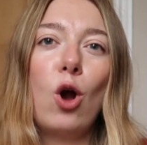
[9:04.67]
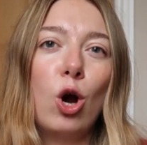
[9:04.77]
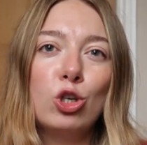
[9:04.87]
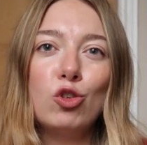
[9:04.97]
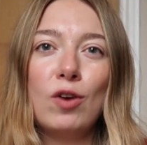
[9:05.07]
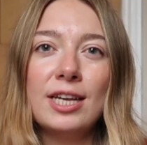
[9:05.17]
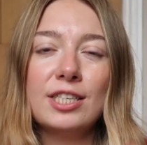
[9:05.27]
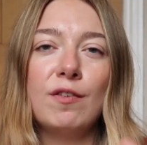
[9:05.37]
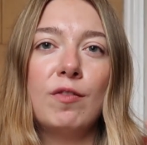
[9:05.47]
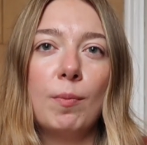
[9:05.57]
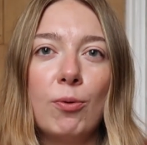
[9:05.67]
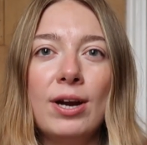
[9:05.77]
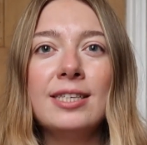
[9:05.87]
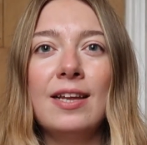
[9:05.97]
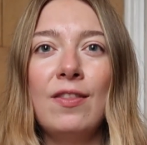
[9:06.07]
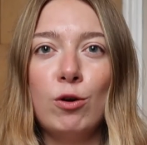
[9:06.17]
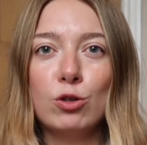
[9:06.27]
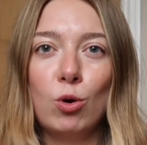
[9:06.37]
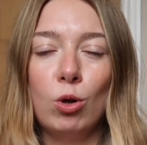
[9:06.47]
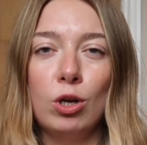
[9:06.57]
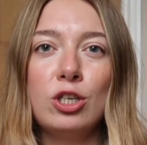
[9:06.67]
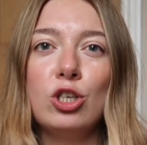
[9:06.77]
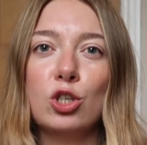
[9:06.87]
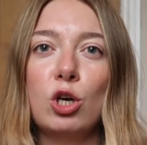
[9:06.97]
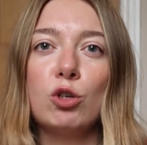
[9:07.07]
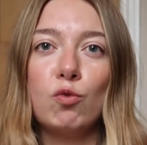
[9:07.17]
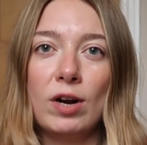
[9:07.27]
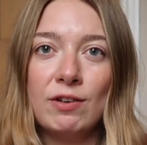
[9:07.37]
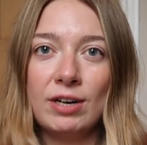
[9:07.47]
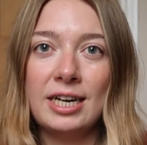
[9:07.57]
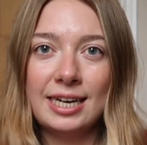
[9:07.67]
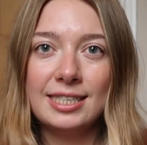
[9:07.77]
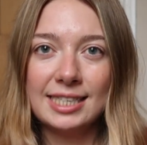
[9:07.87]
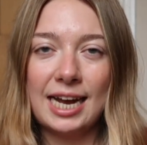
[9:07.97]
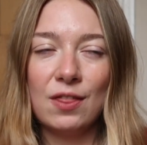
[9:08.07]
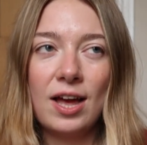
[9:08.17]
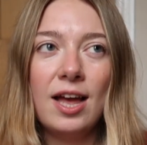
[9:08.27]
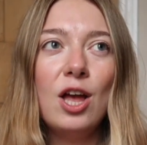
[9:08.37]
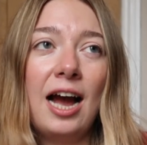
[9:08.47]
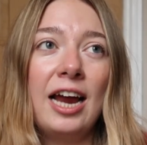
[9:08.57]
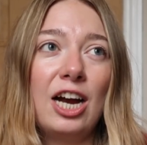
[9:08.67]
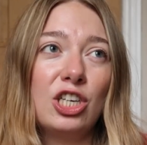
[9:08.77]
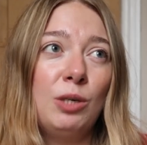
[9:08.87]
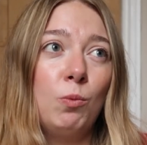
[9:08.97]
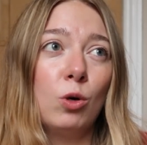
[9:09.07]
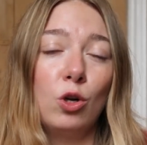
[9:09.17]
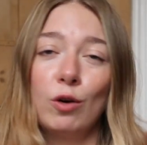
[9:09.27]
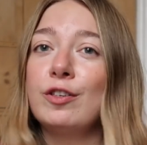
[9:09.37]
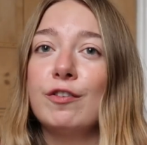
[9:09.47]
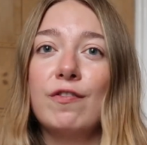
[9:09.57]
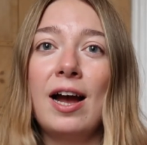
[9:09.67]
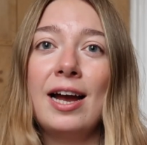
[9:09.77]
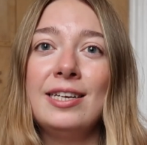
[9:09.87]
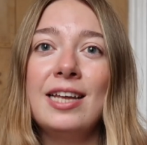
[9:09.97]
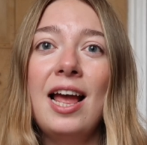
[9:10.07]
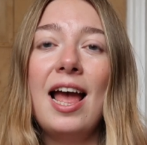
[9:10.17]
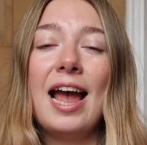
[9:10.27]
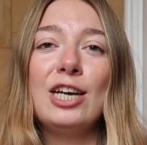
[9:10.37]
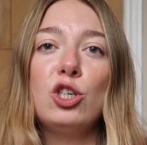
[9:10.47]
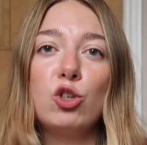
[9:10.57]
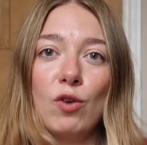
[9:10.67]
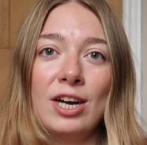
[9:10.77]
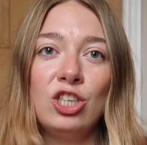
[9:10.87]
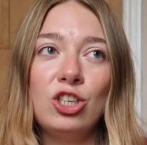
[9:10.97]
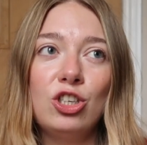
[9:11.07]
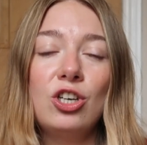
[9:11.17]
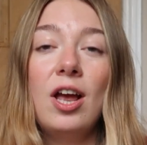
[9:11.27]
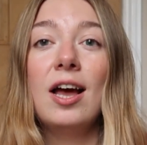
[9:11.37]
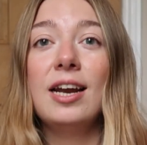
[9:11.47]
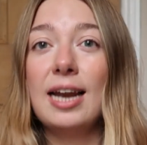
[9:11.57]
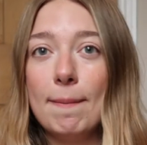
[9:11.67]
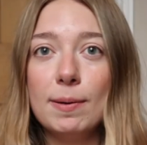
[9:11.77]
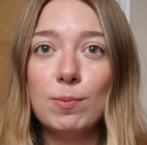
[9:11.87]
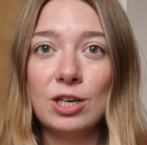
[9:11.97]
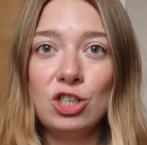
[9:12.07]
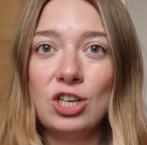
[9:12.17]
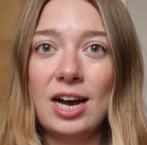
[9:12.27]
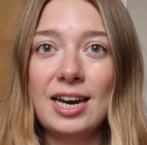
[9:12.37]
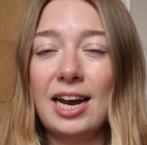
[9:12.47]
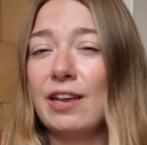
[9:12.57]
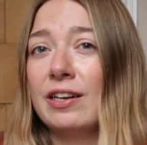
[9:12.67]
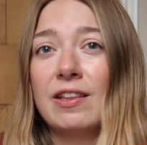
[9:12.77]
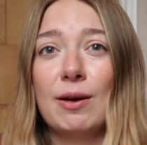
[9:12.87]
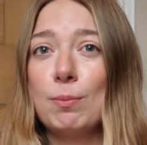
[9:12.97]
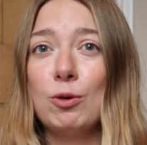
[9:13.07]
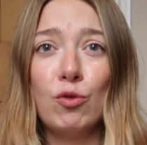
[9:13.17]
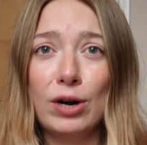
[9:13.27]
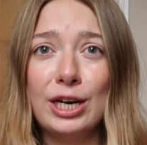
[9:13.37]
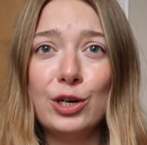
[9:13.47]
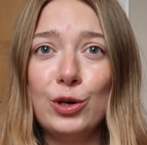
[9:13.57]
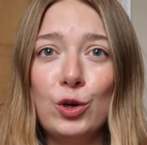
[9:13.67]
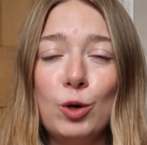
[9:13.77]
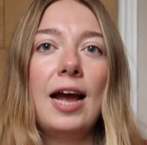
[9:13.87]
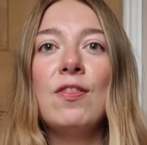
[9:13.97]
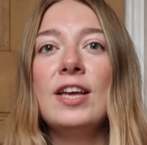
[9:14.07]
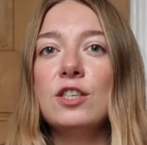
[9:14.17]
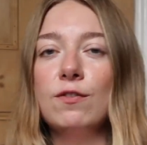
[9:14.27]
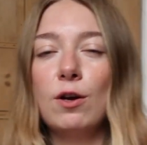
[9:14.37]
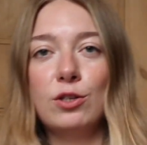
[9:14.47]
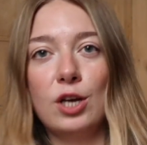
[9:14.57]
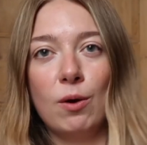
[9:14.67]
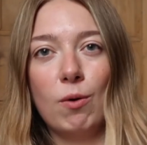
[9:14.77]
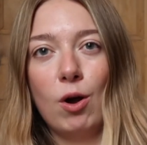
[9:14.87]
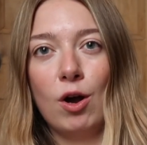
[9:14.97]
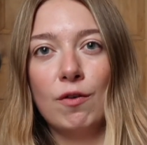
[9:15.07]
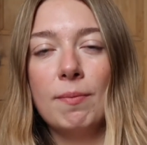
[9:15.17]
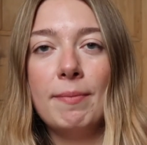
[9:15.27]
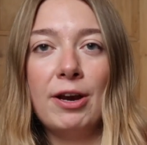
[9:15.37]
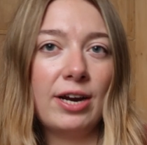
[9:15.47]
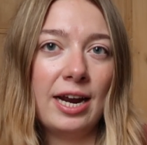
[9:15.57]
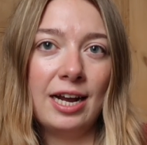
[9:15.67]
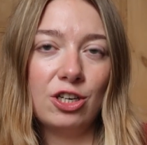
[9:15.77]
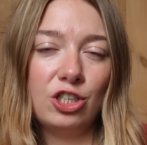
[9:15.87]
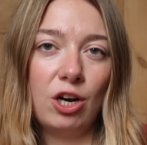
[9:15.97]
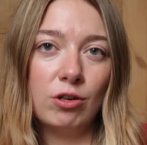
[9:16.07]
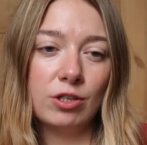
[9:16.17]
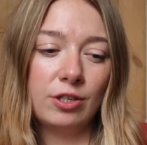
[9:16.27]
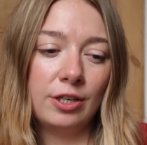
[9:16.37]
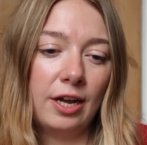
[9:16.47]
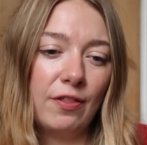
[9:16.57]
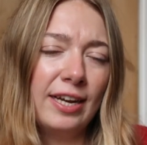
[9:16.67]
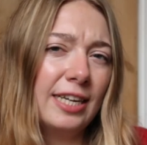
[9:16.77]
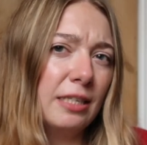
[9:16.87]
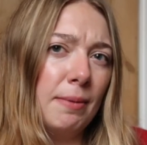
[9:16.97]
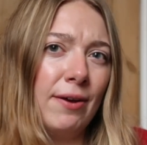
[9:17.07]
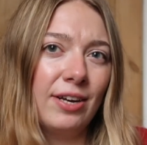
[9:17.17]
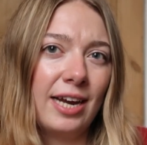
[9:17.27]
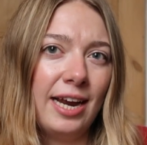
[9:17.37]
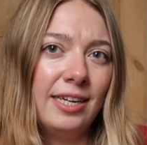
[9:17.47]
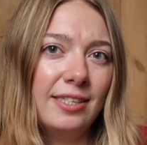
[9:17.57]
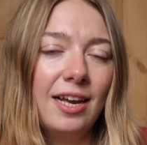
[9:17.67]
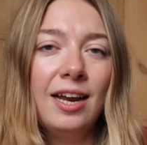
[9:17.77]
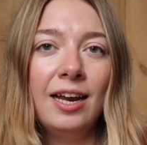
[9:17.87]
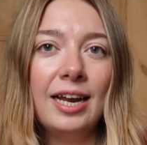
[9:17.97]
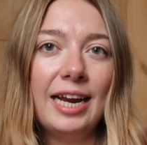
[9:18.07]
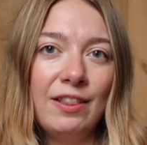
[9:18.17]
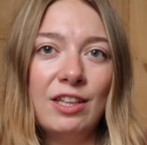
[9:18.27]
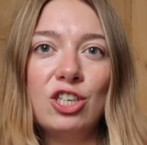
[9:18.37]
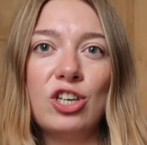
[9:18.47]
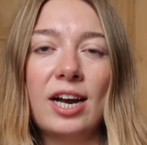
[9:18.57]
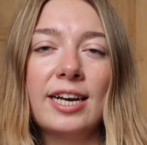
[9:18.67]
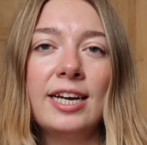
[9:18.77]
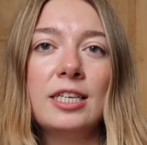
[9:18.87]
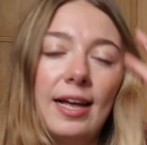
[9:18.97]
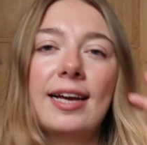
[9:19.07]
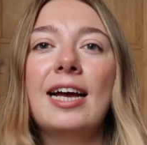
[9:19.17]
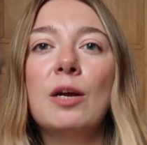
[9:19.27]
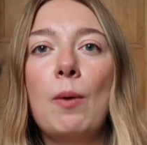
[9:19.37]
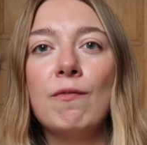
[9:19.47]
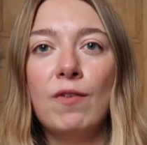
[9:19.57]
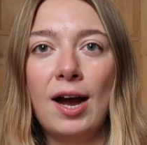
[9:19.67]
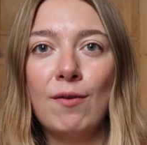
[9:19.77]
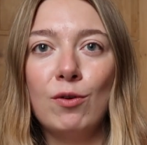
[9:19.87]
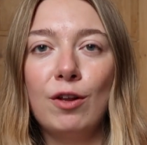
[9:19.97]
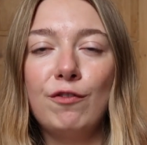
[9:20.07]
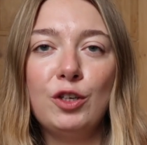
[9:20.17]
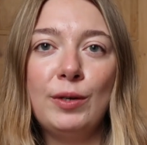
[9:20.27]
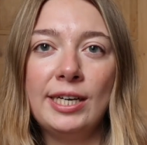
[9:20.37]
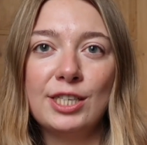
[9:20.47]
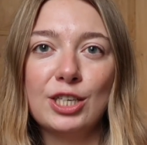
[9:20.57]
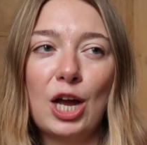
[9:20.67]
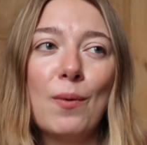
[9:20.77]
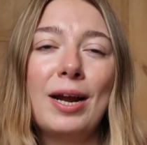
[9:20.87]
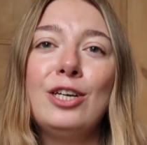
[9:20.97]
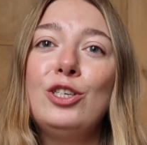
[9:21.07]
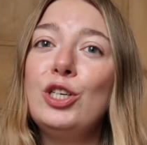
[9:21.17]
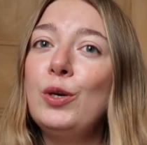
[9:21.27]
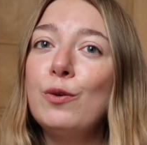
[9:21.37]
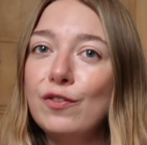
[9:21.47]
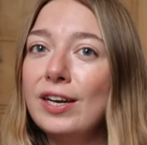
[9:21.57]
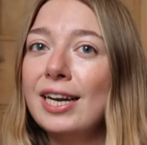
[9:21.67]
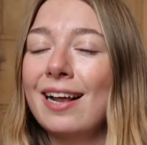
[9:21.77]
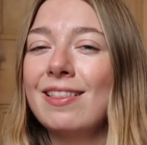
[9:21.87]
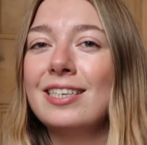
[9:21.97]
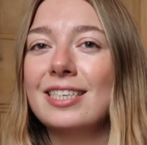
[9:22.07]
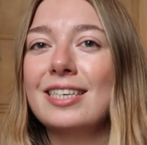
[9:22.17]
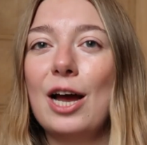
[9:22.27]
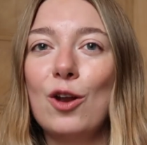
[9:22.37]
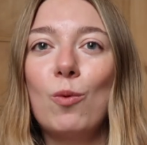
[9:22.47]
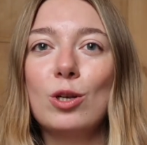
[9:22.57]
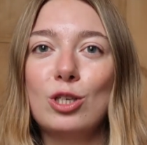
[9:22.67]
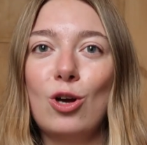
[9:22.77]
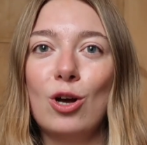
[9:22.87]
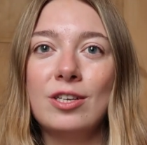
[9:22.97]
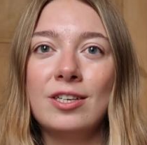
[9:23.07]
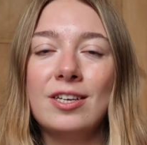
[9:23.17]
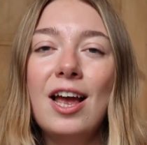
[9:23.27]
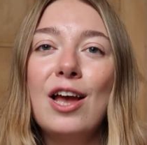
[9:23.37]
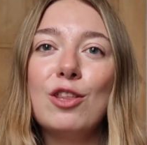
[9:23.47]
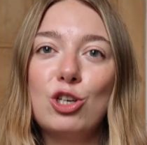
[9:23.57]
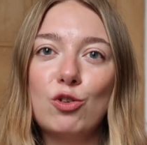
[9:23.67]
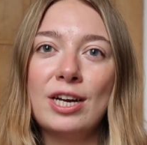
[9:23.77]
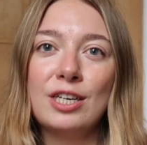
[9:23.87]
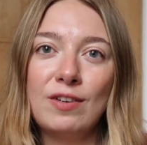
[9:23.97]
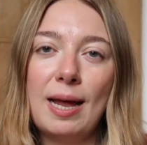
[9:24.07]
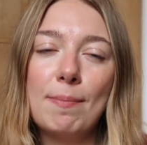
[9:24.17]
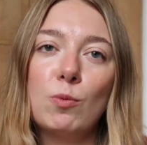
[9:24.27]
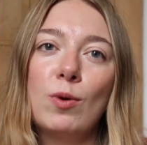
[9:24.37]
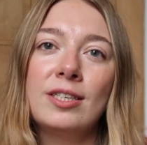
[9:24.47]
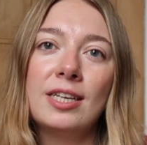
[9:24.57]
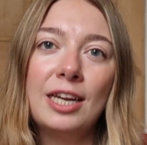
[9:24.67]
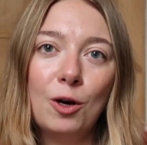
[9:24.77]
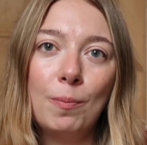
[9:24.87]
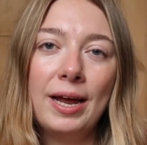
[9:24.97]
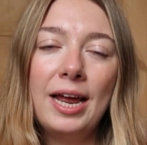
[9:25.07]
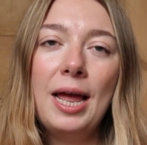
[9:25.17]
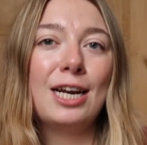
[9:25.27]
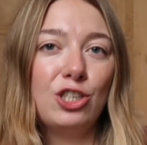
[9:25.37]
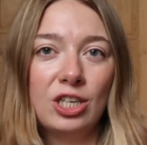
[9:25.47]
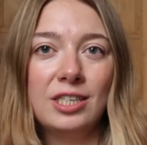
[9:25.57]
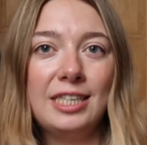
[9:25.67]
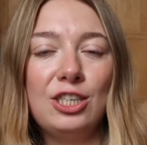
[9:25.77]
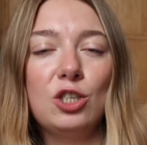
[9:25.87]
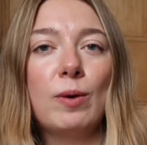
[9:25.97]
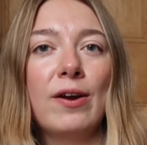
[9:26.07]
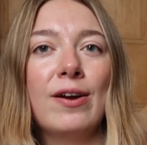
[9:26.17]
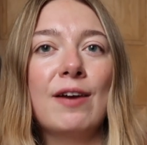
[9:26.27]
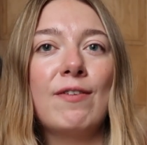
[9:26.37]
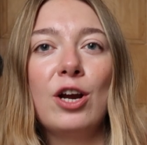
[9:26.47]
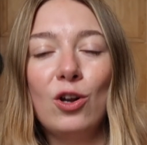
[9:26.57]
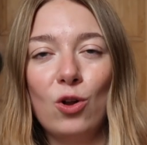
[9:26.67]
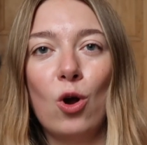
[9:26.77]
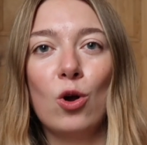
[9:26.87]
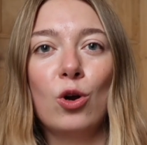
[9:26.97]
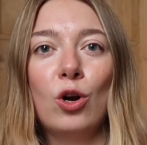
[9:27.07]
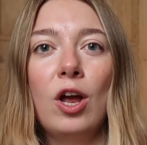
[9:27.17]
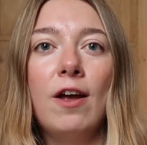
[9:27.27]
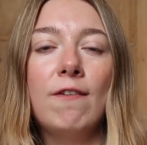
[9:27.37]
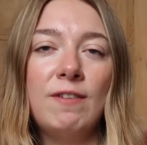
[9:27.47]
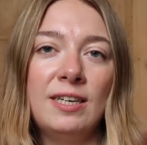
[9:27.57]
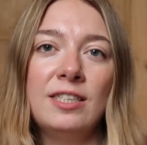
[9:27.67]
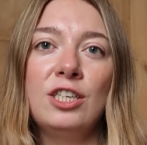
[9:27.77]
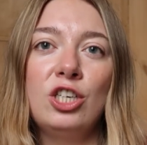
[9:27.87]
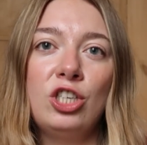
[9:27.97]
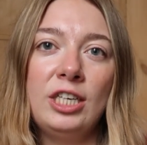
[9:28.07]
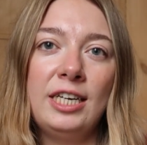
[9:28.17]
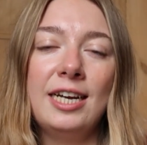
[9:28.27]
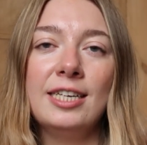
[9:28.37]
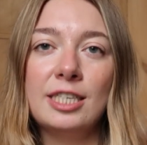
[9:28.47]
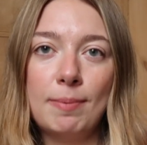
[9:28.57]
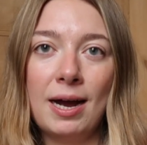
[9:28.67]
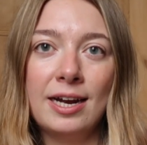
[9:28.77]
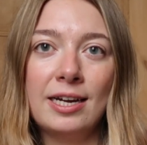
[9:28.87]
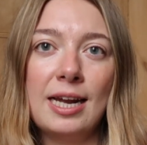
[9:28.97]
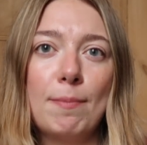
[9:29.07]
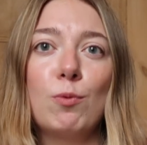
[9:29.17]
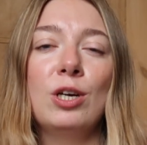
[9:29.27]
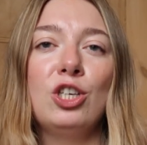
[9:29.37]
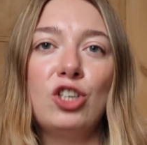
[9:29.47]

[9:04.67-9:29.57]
contrast of the print and those colours just goes really nice together. I actually would love to find a trench leopard print jacket. I think that would be really cool. And this photo of Mary-Kate and Ashley Olsen, I think it's Mary-Kate in this jacket, that kind of went viral a few years ago, and I do feel like this is kind of what started the trend of leopard print a little bit. But as you can see, she's wearing a very long vintagey inspired leopard print